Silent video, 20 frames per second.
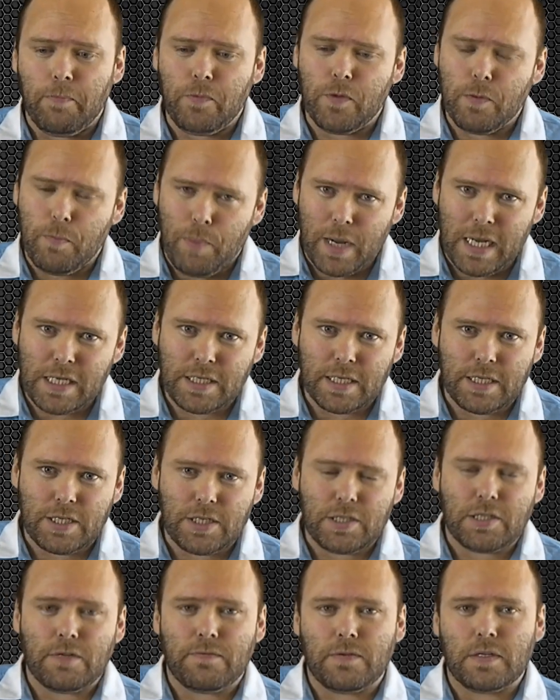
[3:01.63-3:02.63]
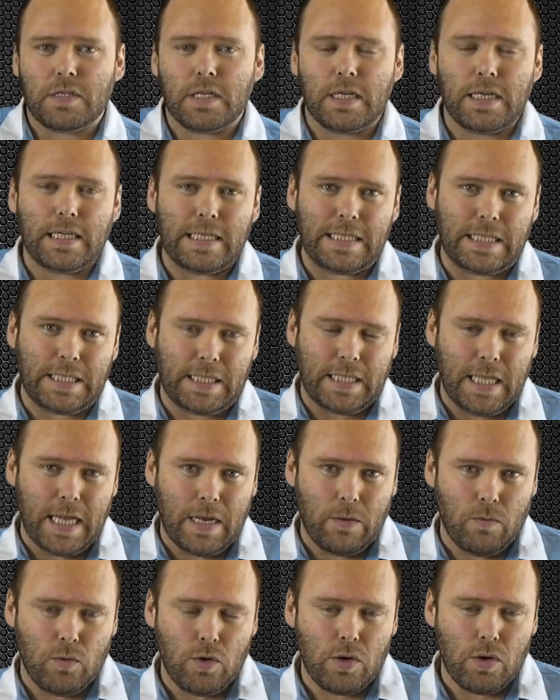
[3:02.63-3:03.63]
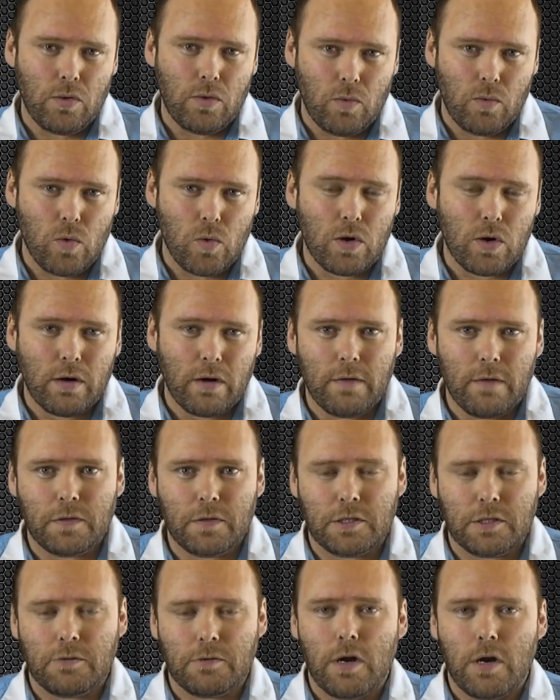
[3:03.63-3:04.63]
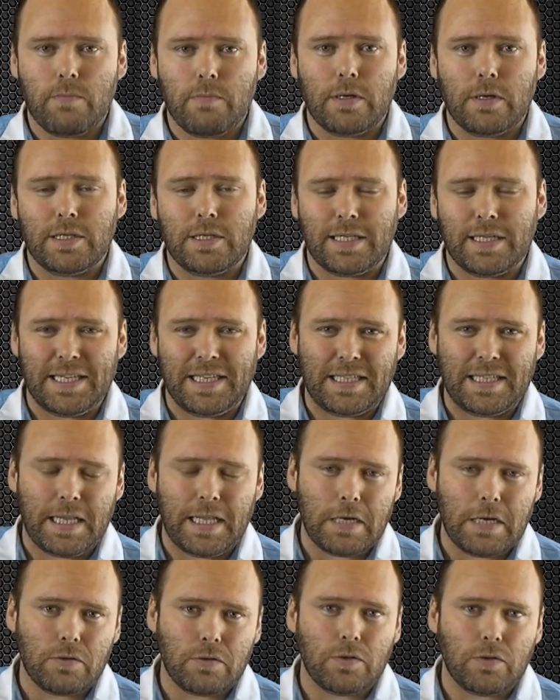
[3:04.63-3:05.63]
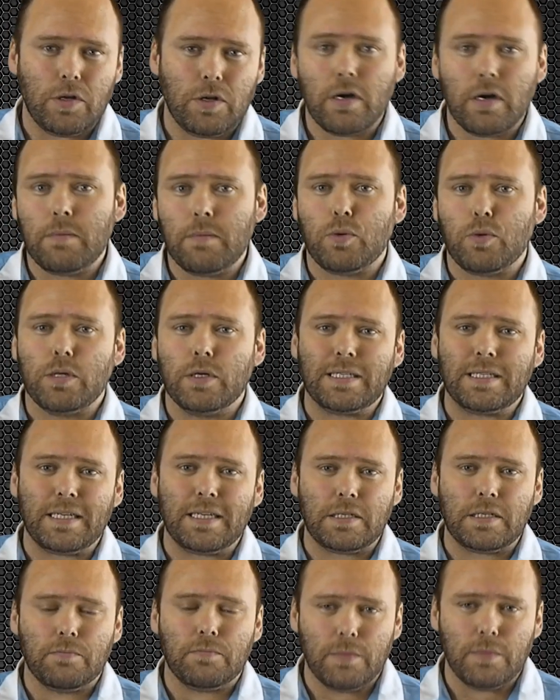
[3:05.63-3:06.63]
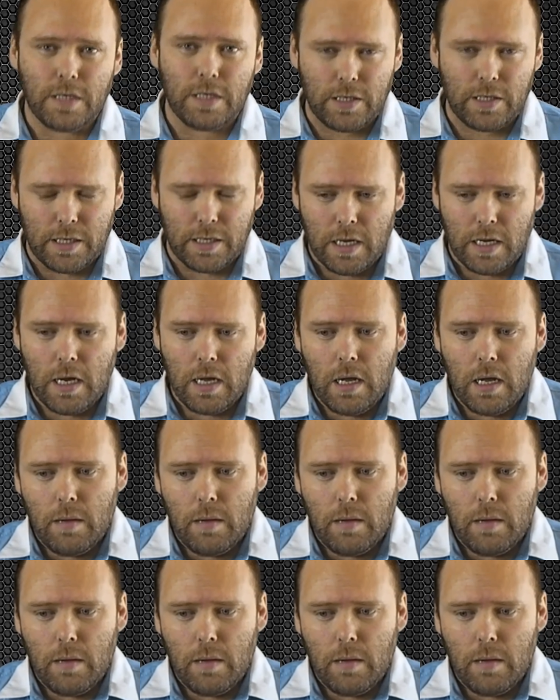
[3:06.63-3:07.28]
the basic gist of it is that World of Warcraft subscribers is down to nine point six million.